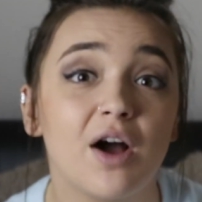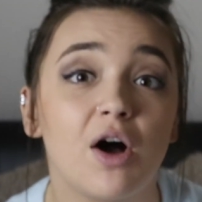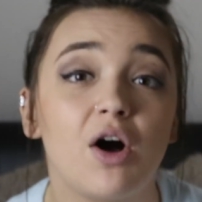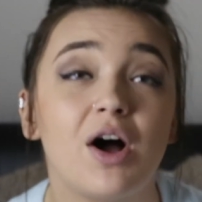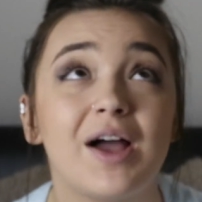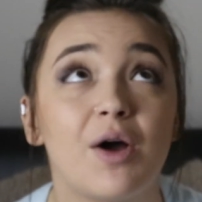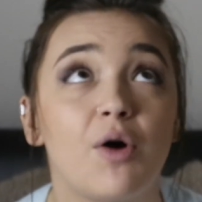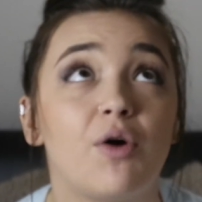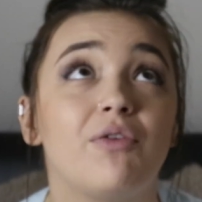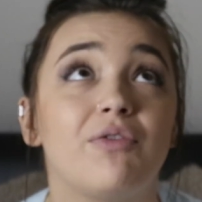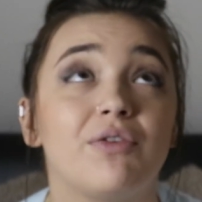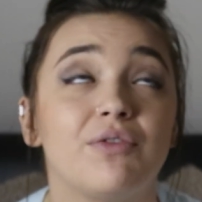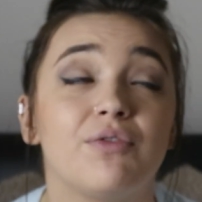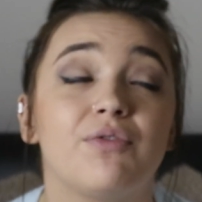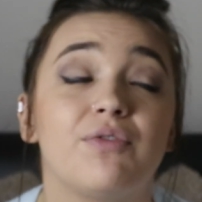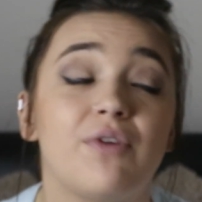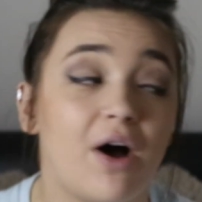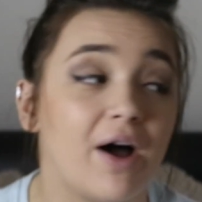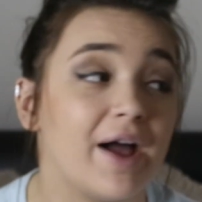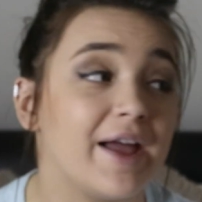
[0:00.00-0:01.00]
I often
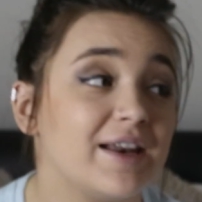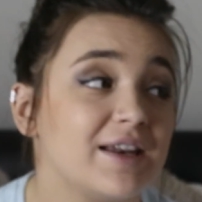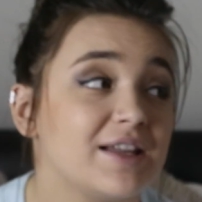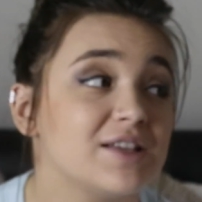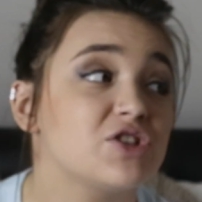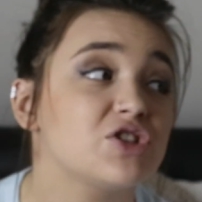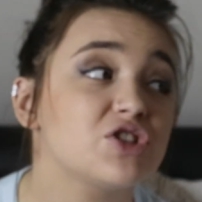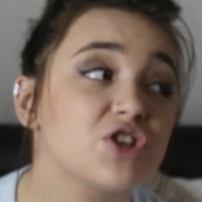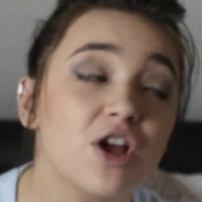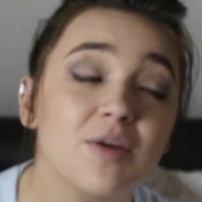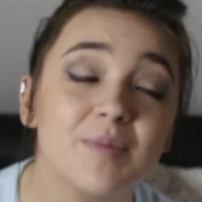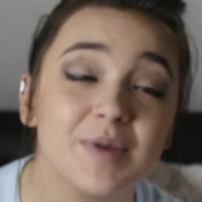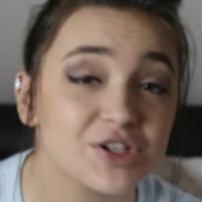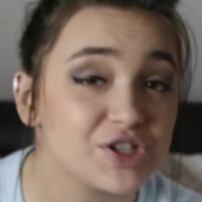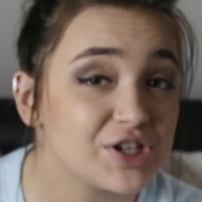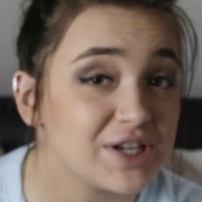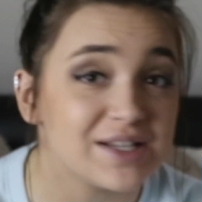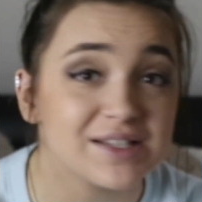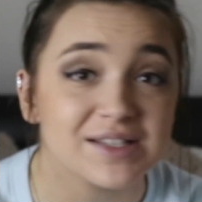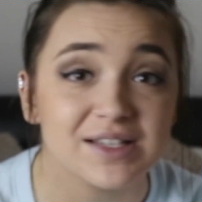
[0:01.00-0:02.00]
find it's so
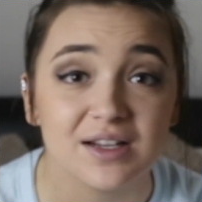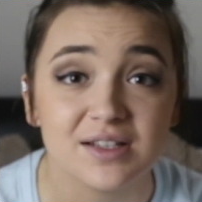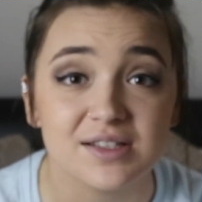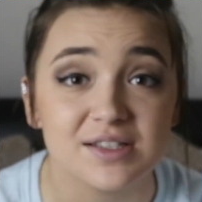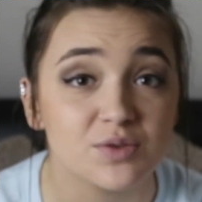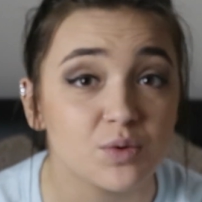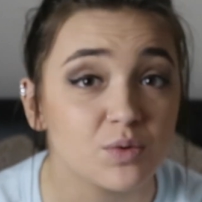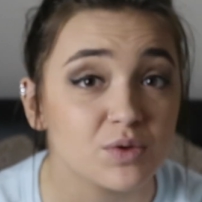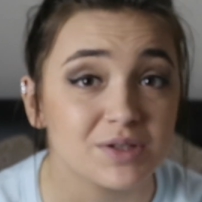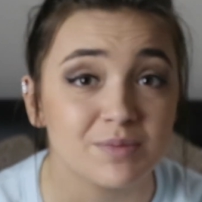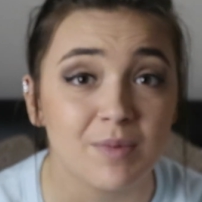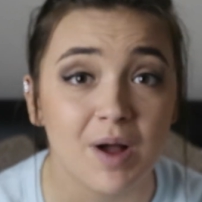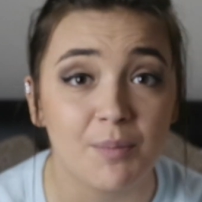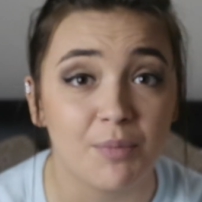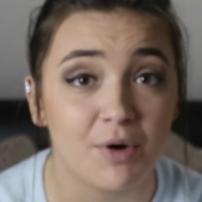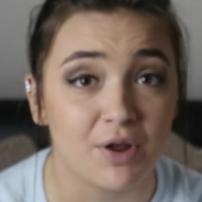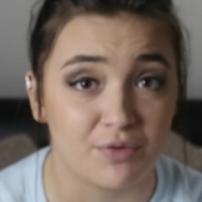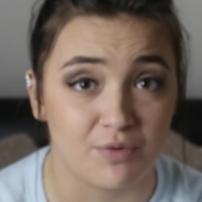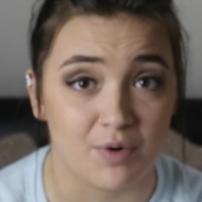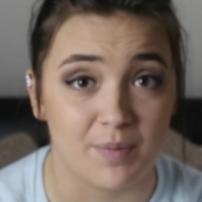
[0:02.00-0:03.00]
much easier to talk to my
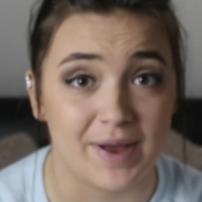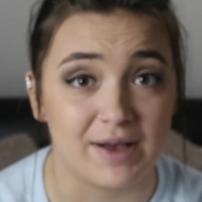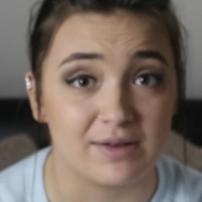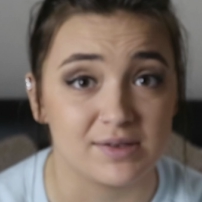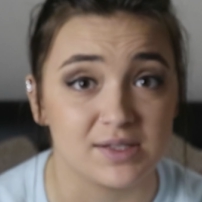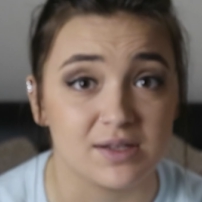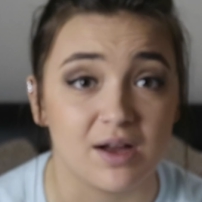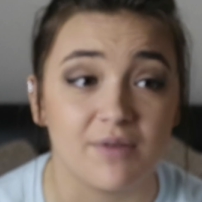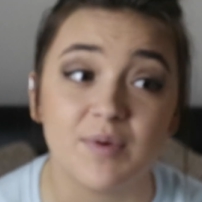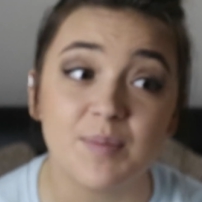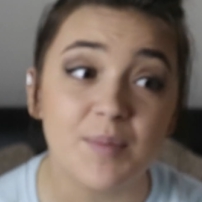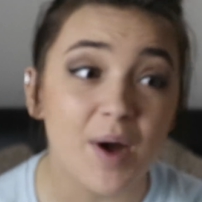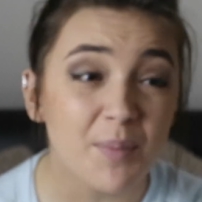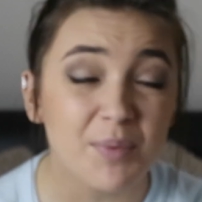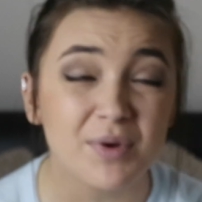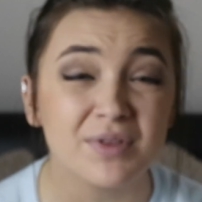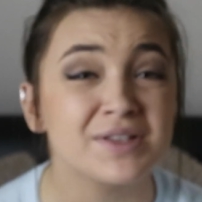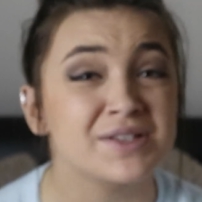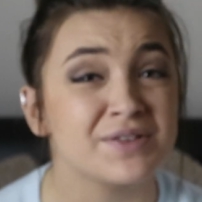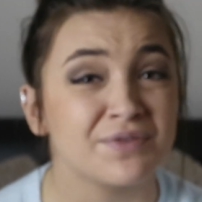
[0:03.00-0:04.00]
brother about stuff, and my
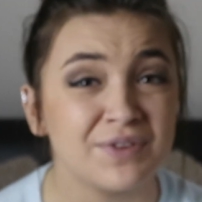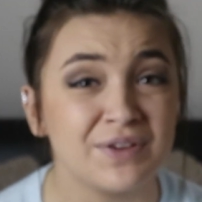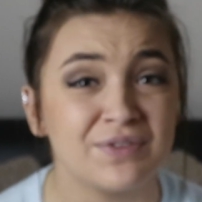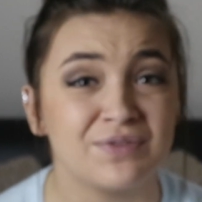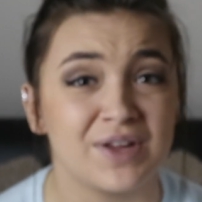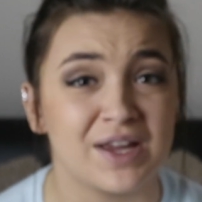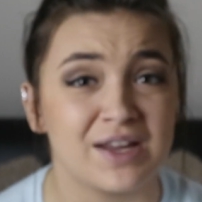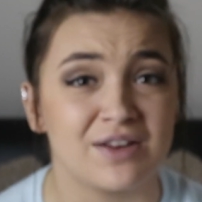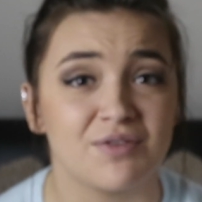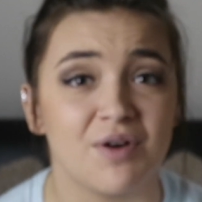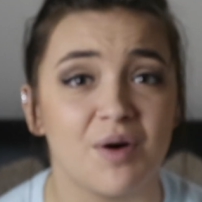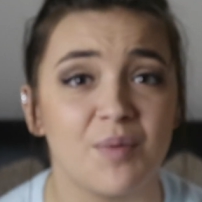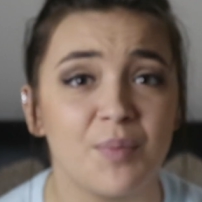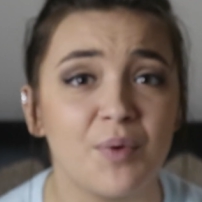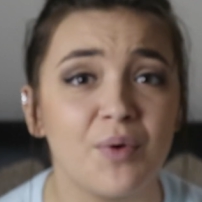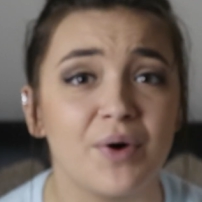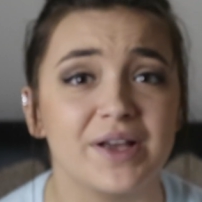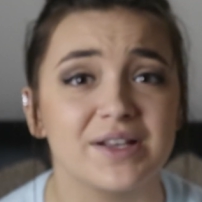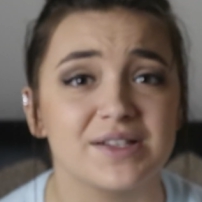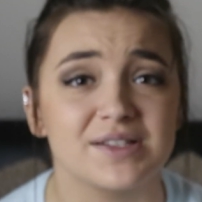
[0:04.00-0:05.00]
brother's a 15-year-old
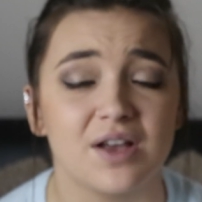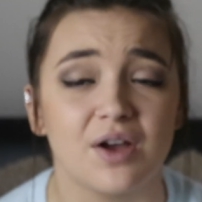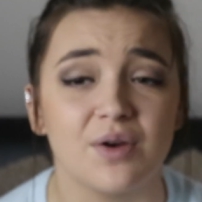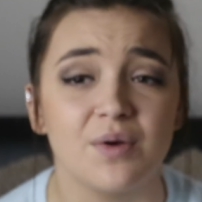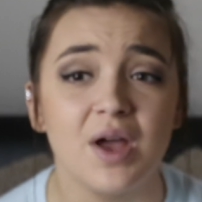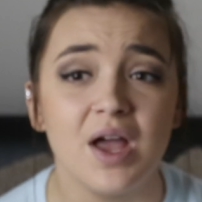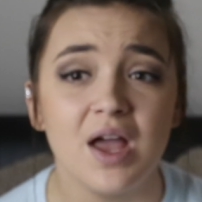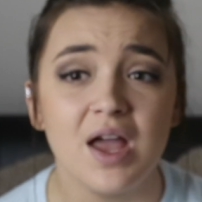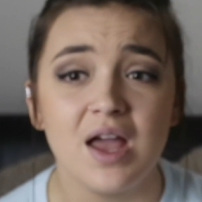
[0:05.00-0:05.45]
boy, so